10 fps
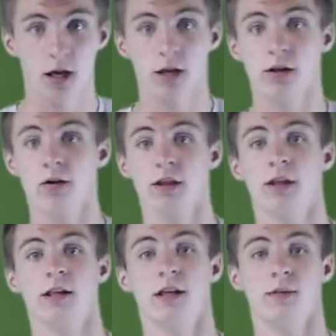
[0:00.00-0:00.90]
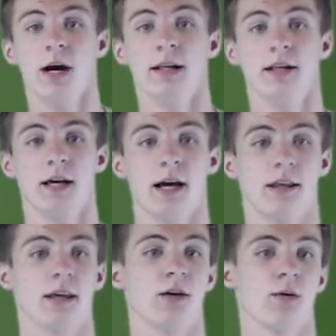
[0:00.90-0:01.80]
Using the dy
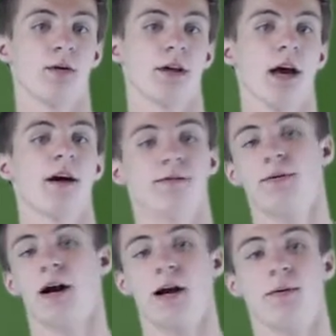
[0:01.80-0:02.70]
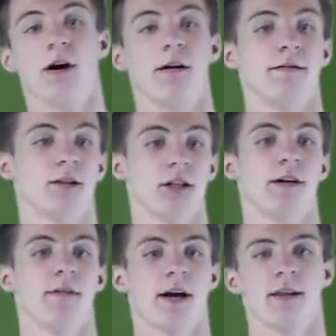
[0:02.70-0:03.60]
dx equals f prime of g
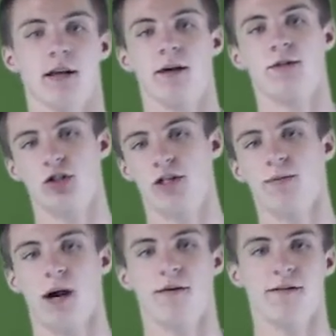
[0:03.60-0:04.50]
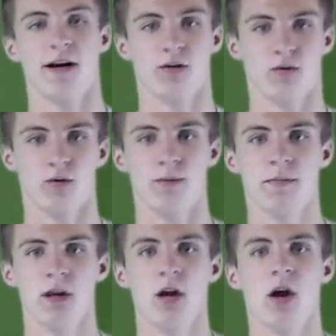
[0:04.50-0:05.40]
of x times g prime of x rule,
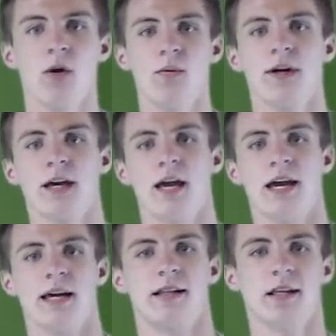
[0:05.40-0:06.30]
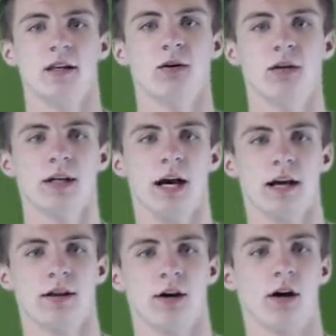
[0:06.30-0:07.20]
we get a du
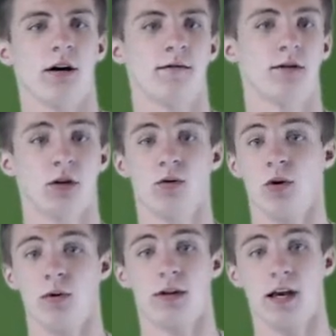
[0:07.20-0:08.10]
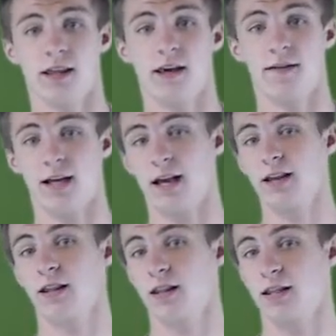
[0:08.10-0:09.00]
dx of 2 cosine
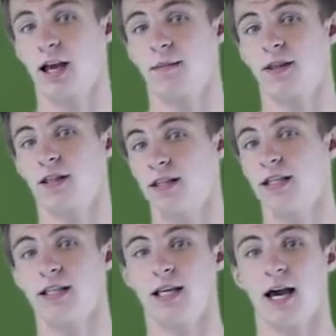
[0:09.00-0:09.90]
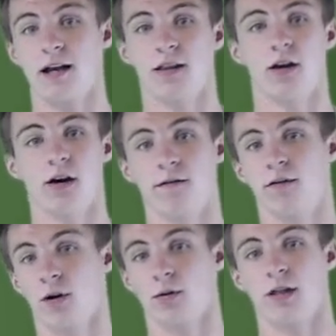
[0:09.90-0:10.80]
7x times d dx of
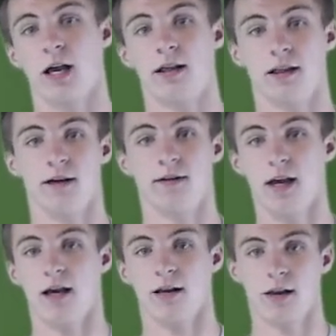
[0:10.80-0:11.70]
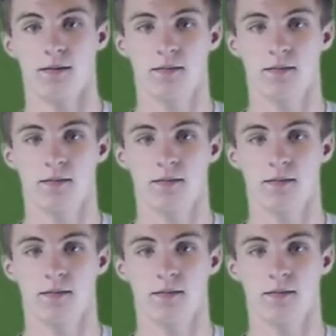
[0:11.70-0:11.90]
cosine 7x.